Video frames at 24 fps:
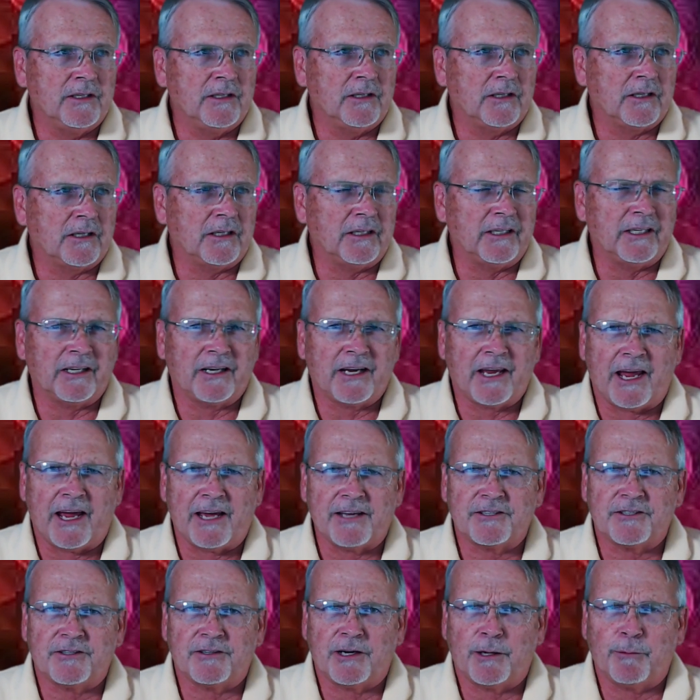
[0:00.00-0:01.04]

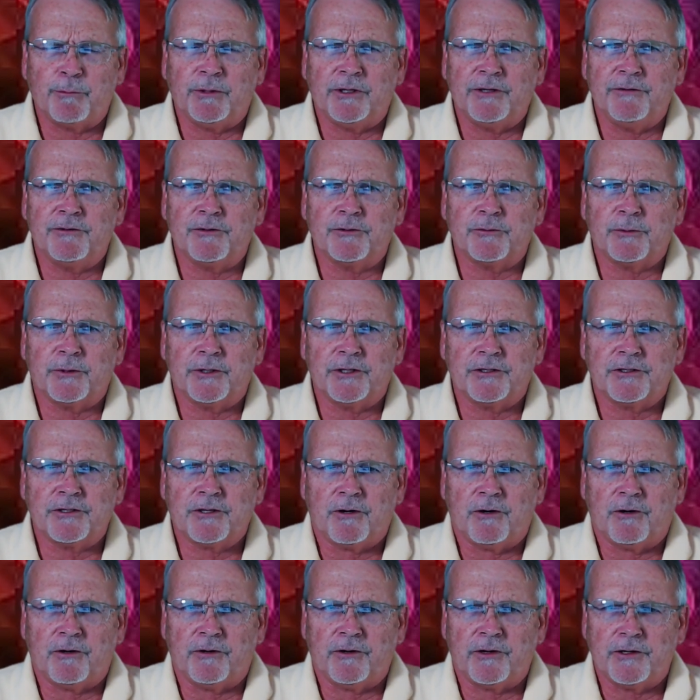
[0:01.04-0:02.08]
Clearcaster, I believe is what it's
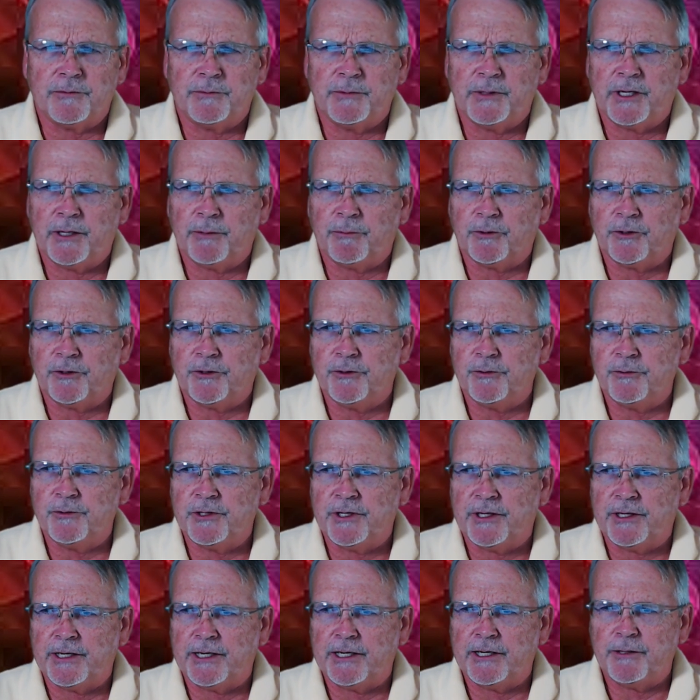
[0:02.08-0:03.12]
called, has been able to do
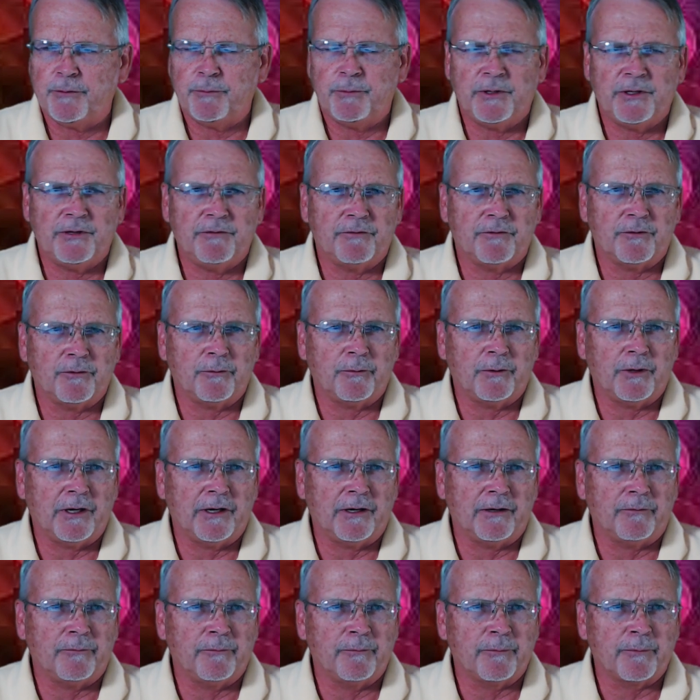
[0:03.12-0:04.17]
1080p for a
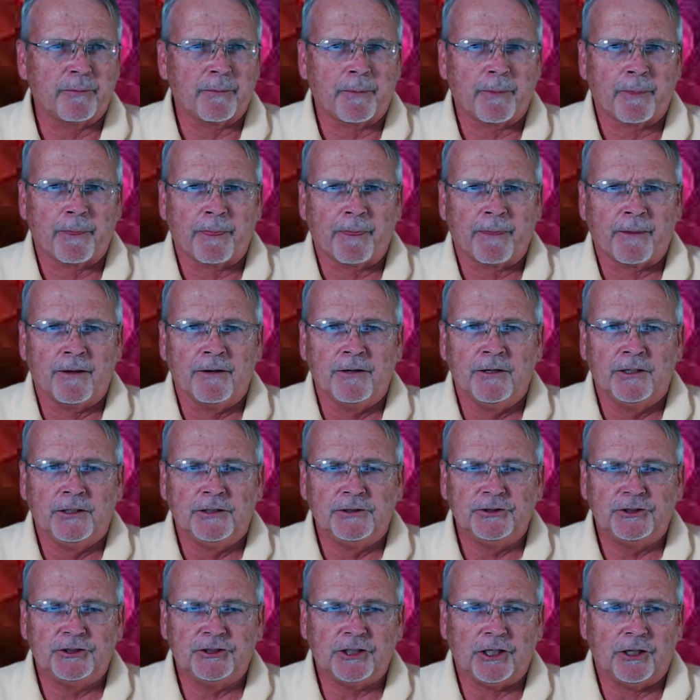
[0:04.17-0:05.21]
while.
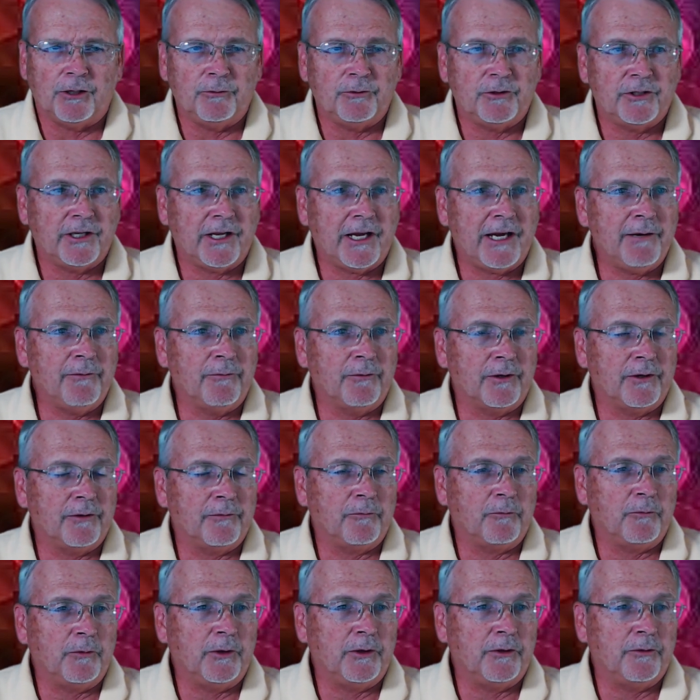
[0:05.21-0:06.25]
So today we're
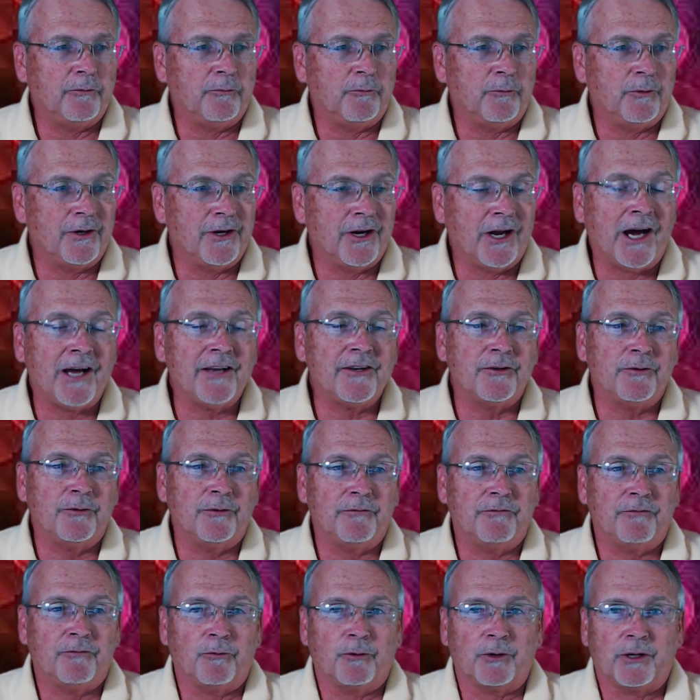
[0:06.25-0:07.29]
not doing
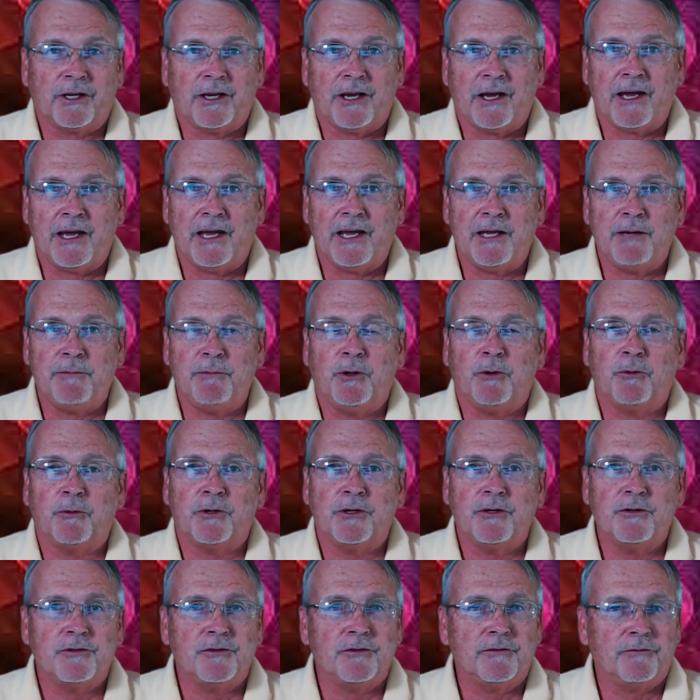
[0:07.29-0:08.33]
4K, but we're
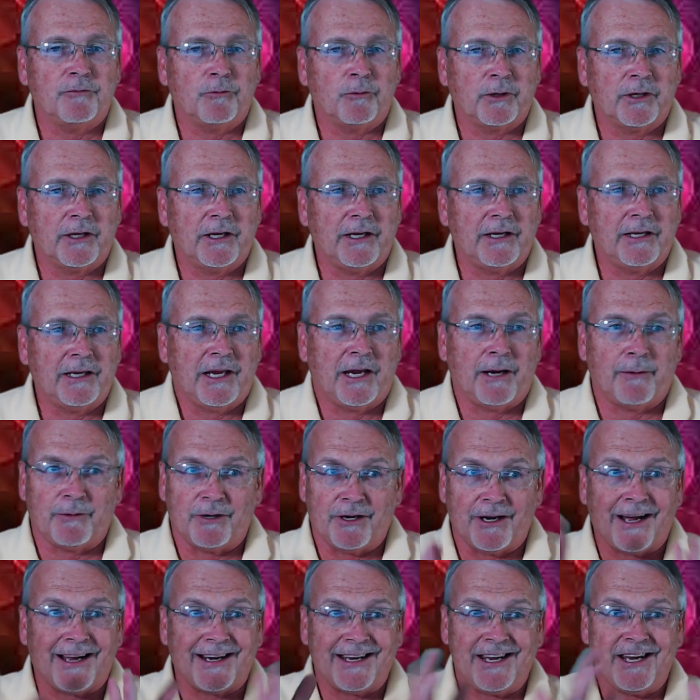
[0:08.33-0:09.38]
using a 4K camera.
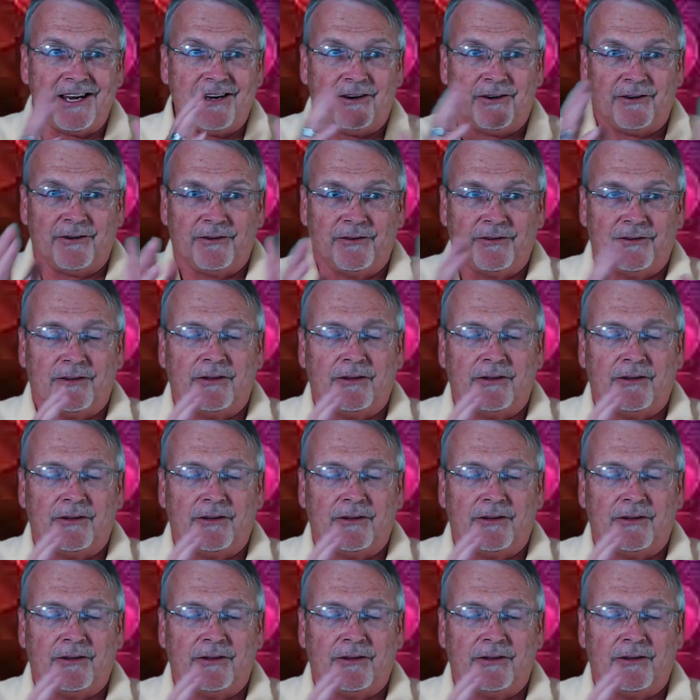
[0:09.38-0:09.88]
Not here.